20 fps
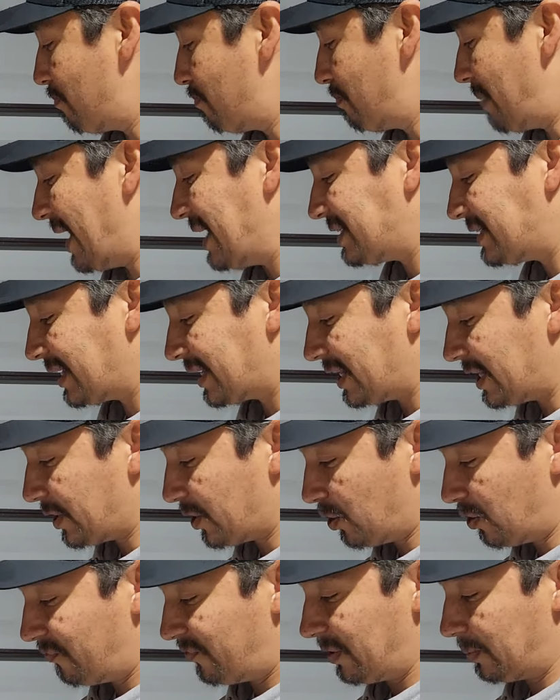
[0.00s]
Basically
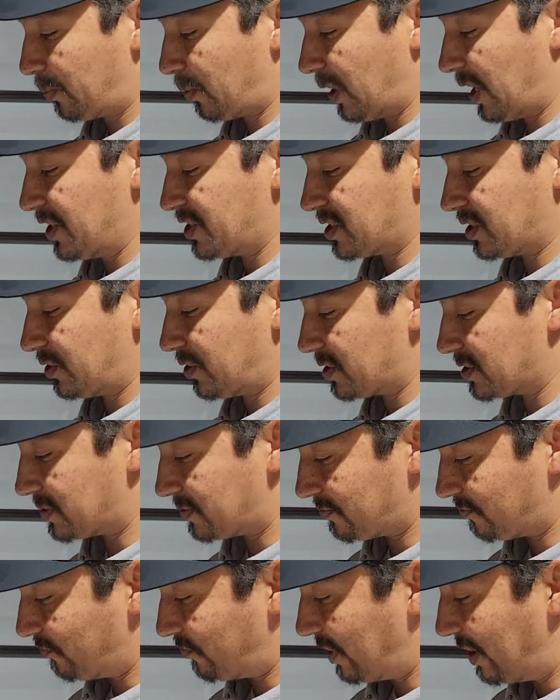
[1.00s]
no fibrillation. There's
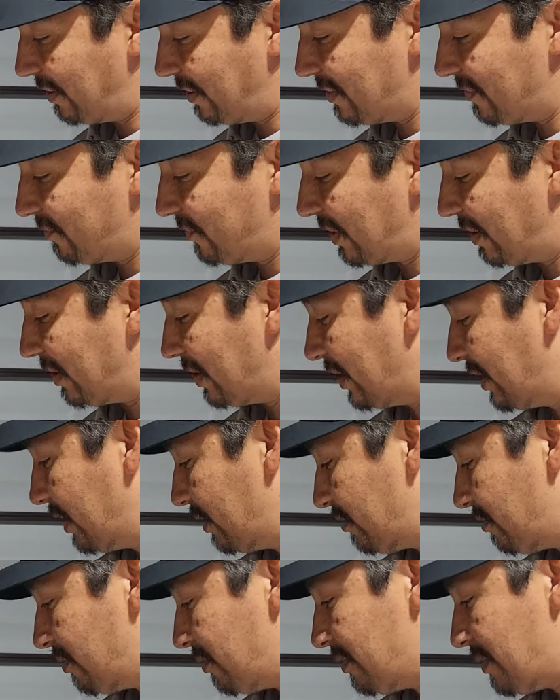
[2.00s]
very, very
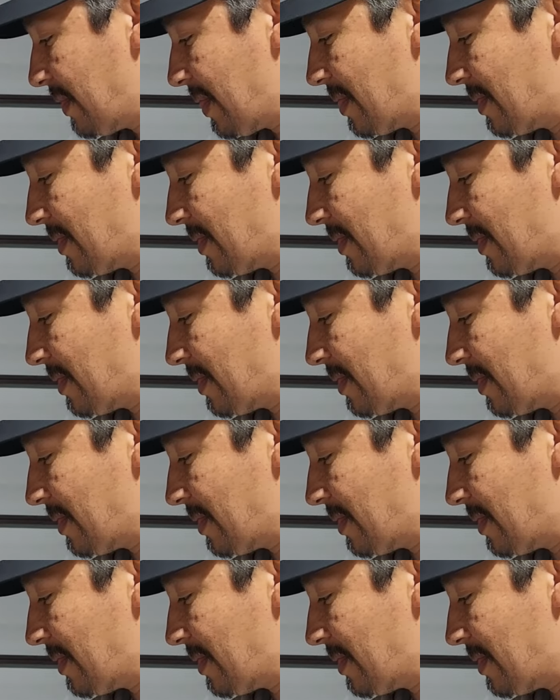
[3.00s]
little